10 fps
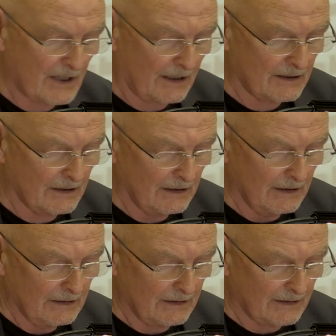sector
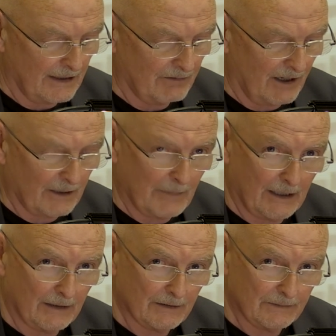that they
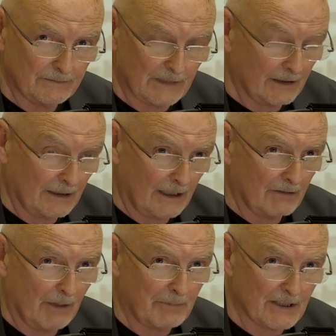recommend, that, they
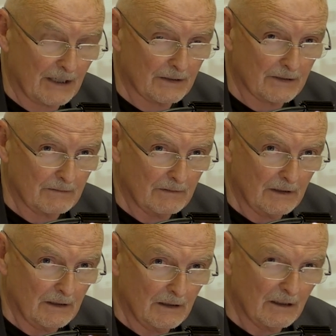represent.
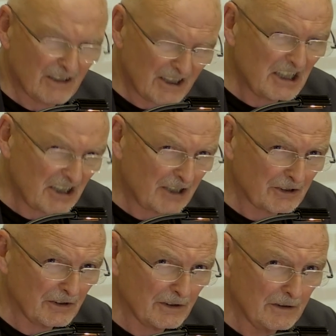
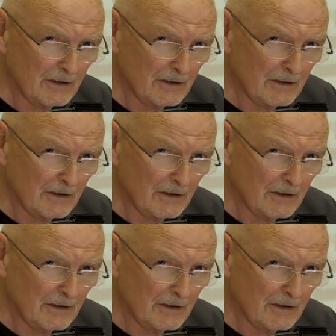30,000.